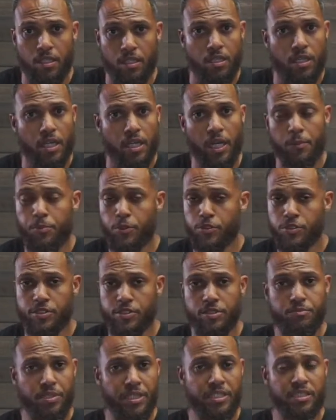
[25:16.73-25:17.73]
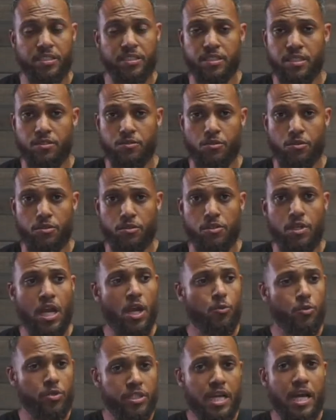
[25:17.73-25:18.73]
I personally, being a gun owner, I
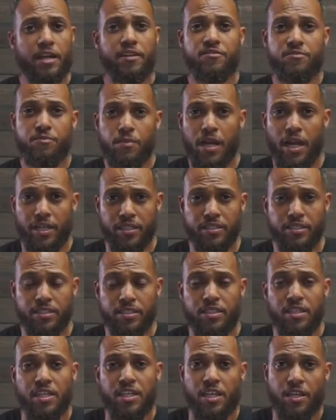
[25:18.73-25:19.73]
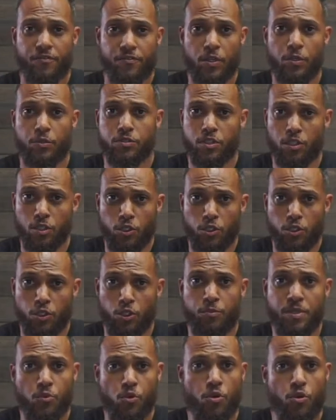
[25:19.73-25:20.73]
would not have minded if there was a little
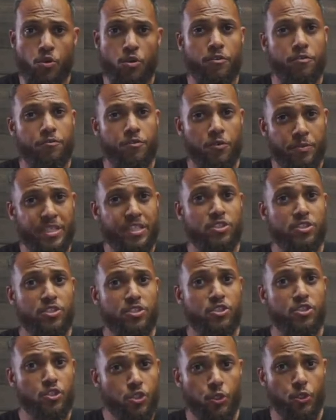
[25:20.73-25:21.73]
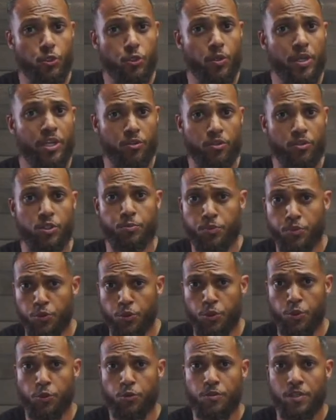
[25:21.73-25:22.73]
bit more for me to do in order to
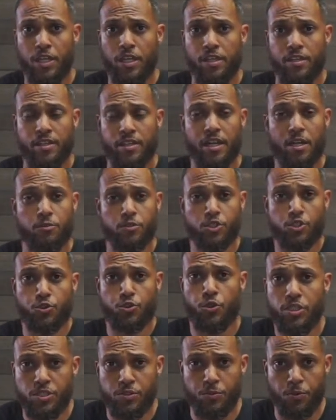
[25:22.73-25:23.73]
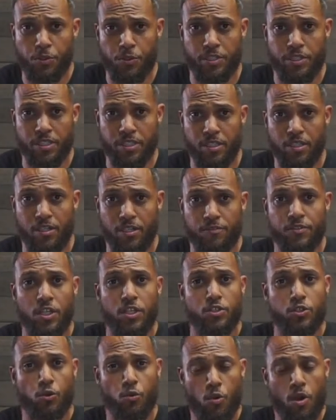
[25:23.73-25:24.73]
prove that I was trustworthy enough
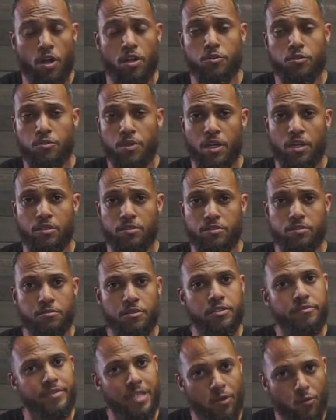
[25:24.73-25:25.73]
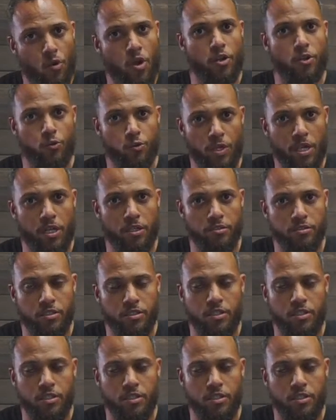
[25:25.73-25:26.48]
to walk around, well, not walk around,